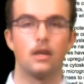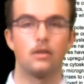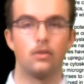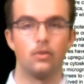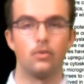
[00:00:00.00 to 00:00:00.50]

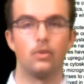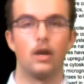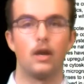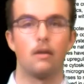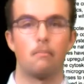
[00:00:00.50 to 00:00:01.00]
to
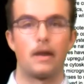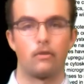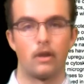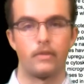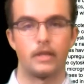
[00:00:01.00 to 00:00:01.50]

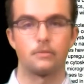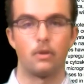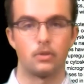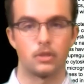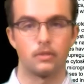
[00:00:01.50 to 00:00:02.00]
microgravity
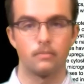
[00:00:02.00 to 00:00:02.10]
exposure.